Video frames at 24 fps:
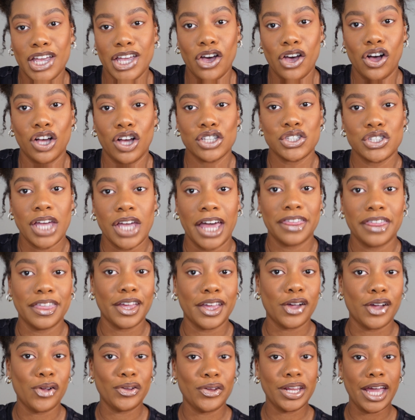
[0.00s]
y'all, so I
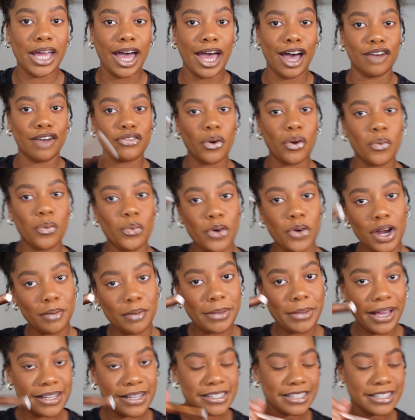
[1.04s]
think I only have one
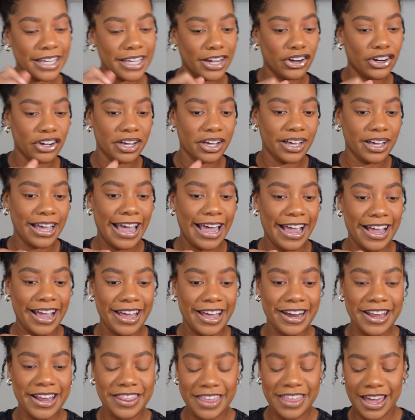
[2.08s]
mascara,
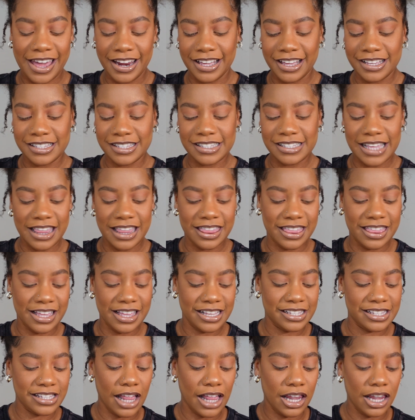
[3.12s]
and that is
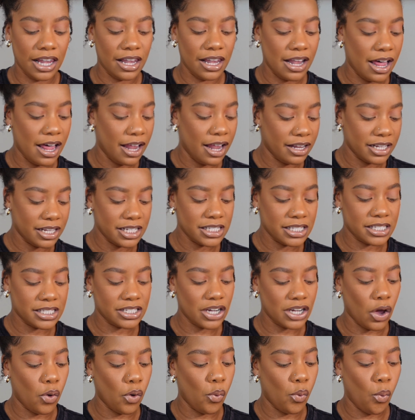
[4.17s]
this
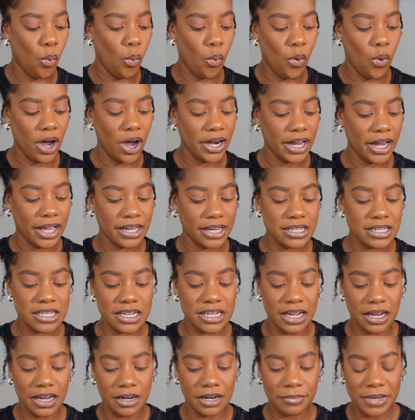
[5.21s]
Lawless One and
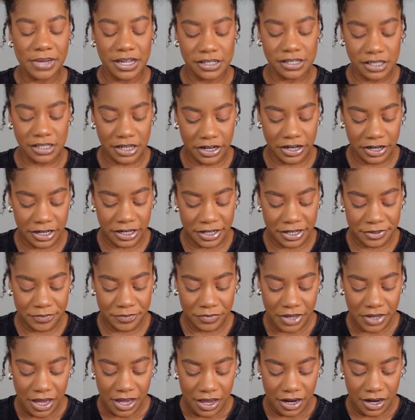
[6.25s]
Done mascara.
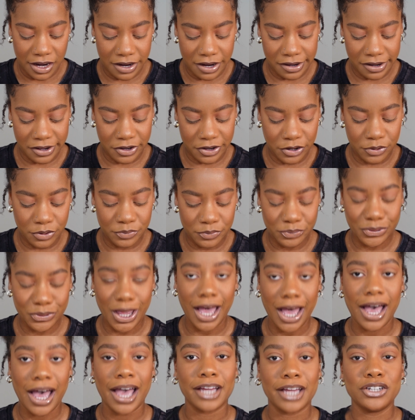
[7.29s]
Now,
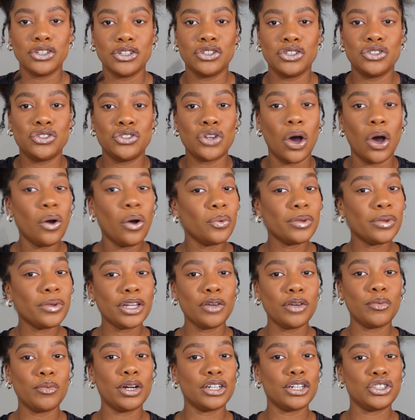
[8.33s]
I don't
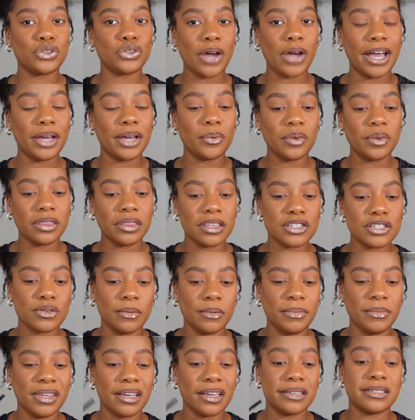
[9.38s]
really want to try it with this
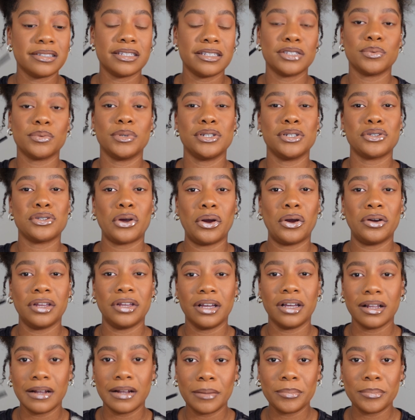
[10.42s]
one because this one is already
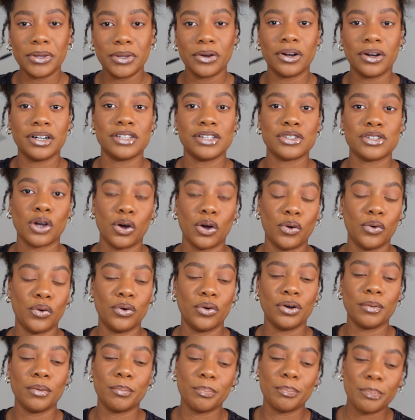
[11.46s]
clumpy on its
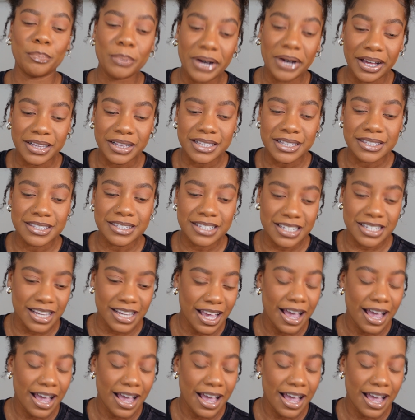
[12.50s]
own, but